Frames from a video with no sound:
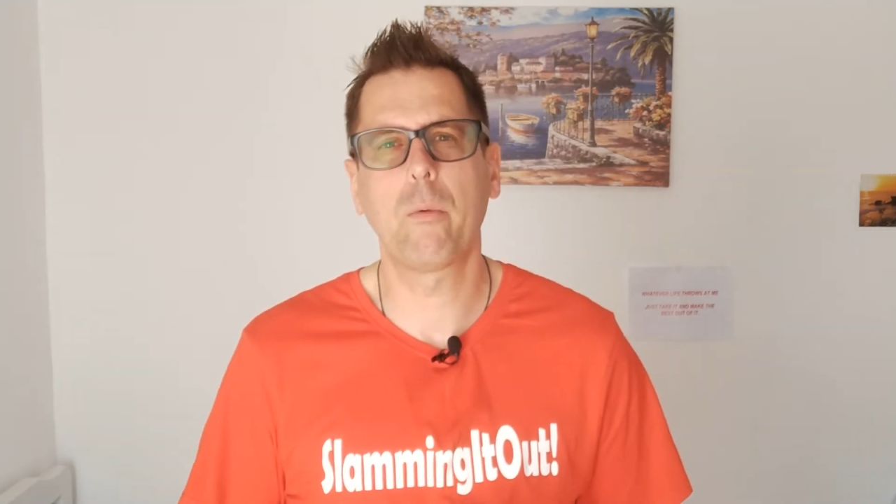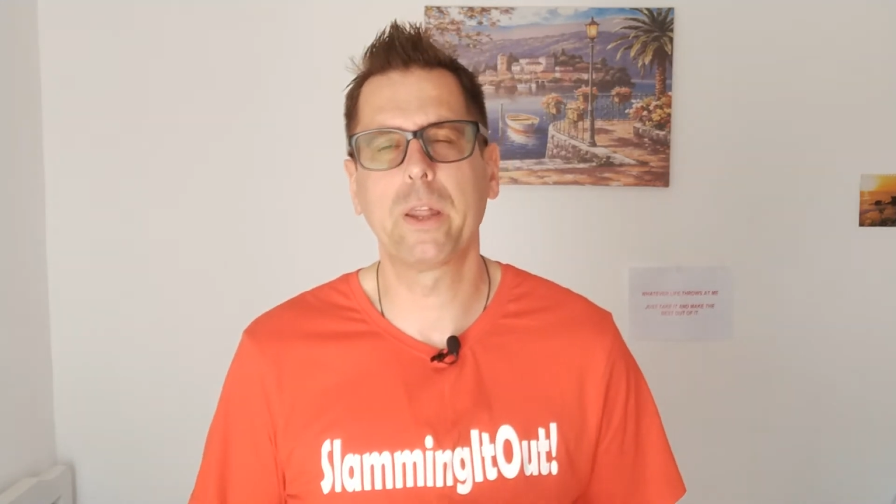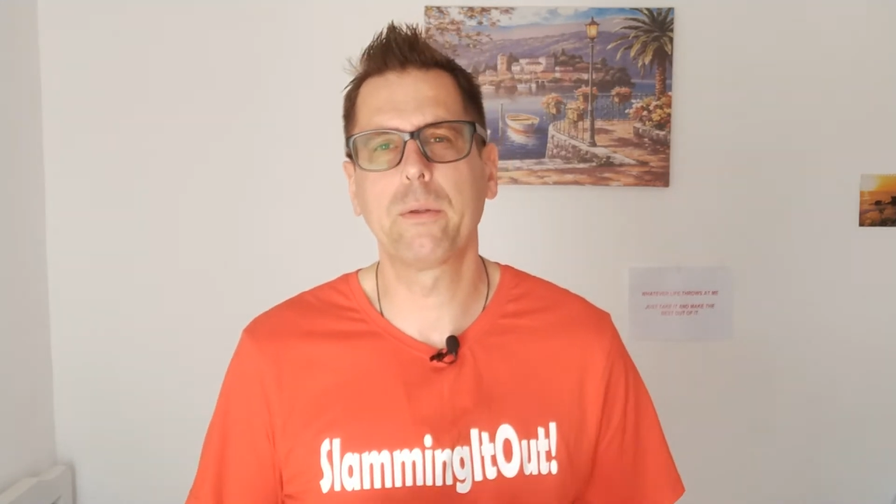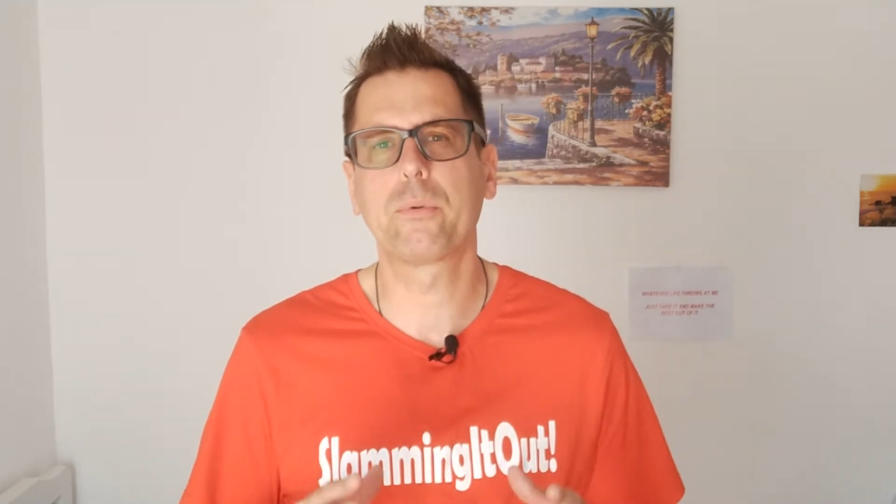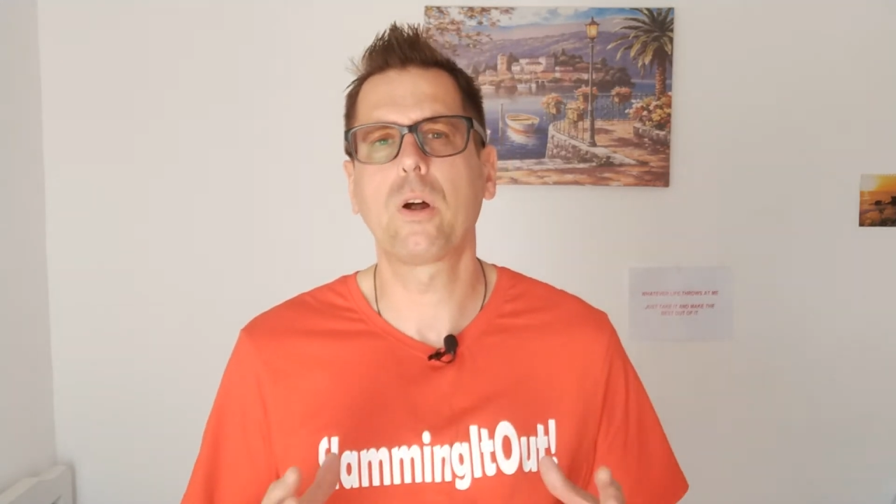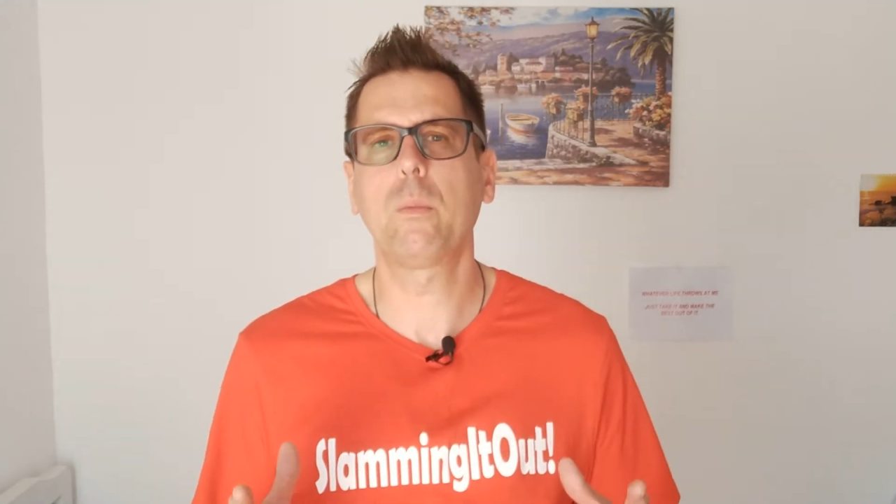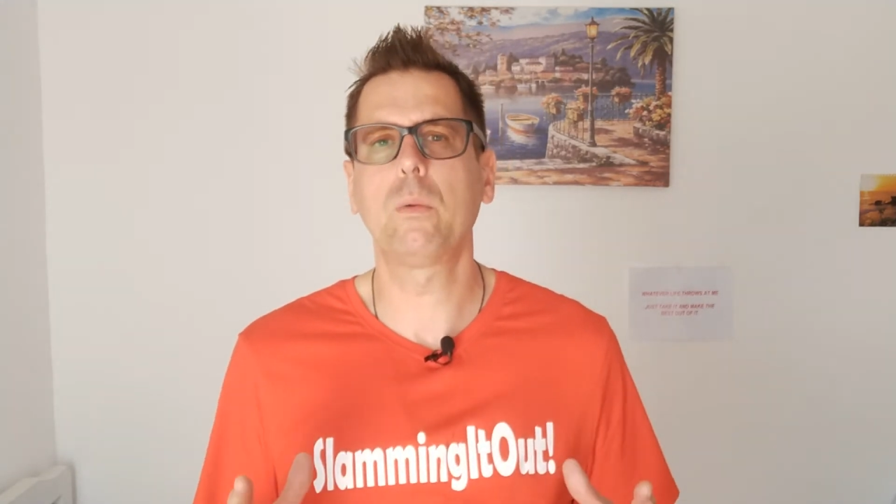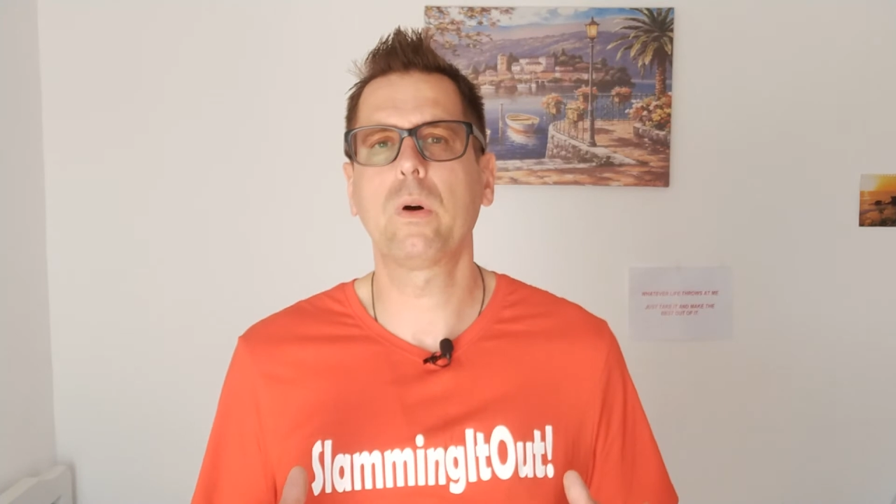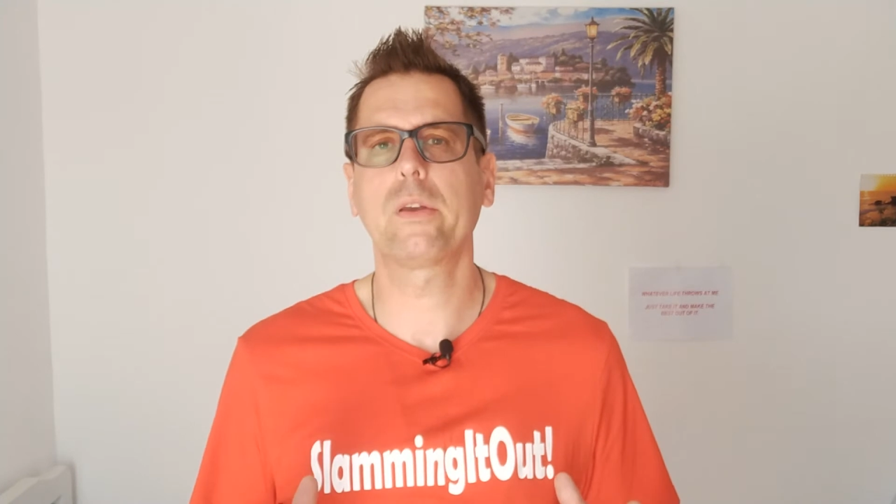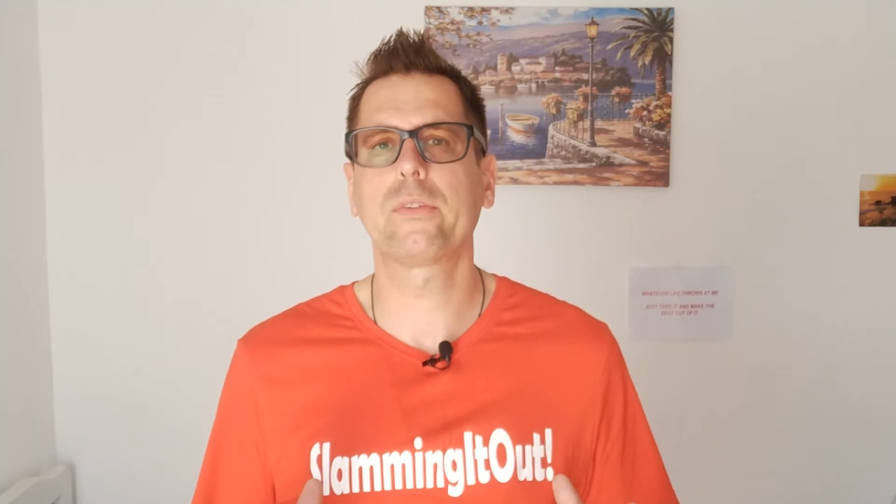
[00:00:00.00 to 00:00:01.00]
But the
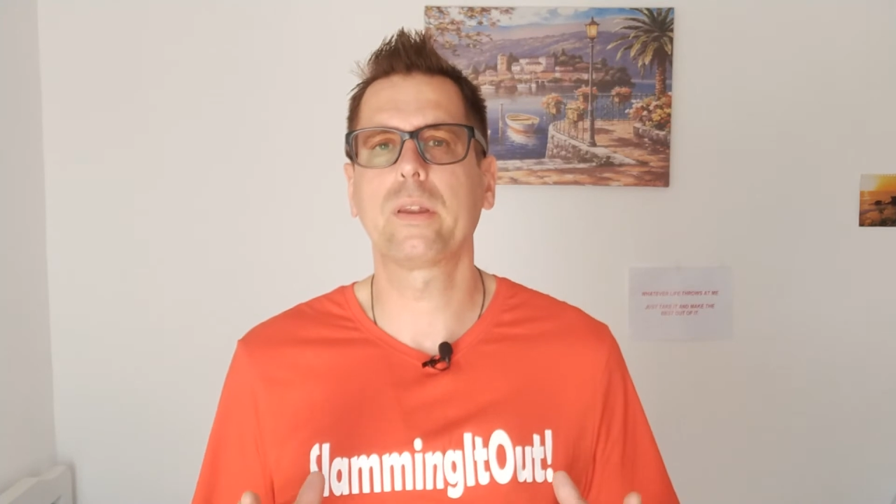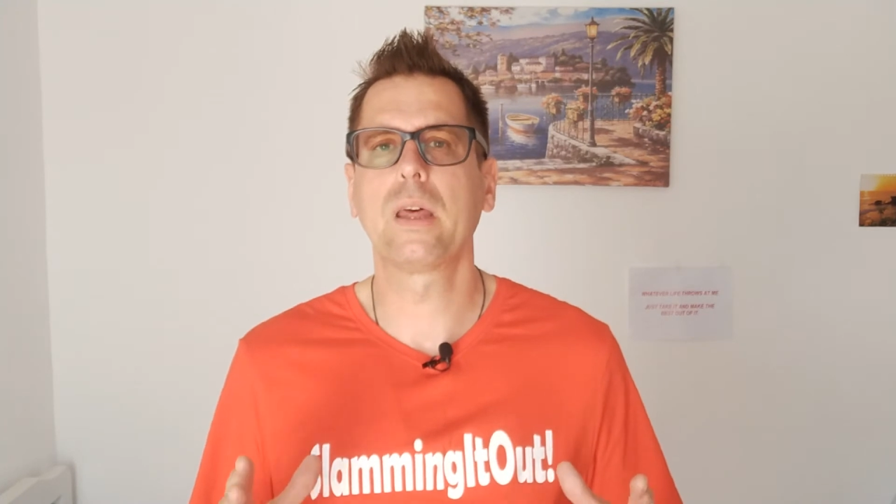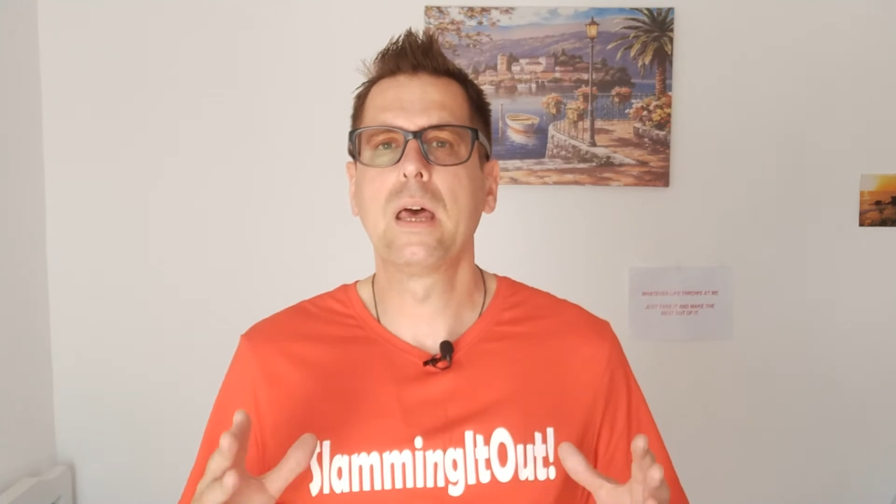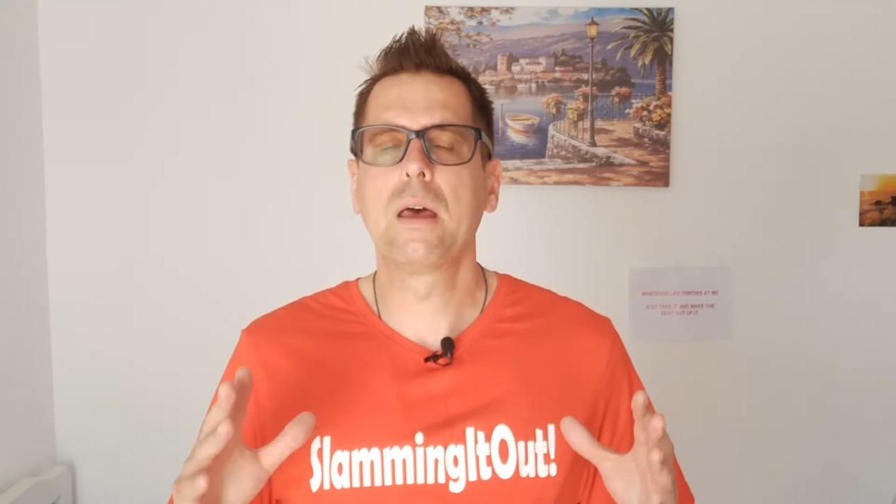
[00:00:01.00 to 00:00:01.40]
problem was that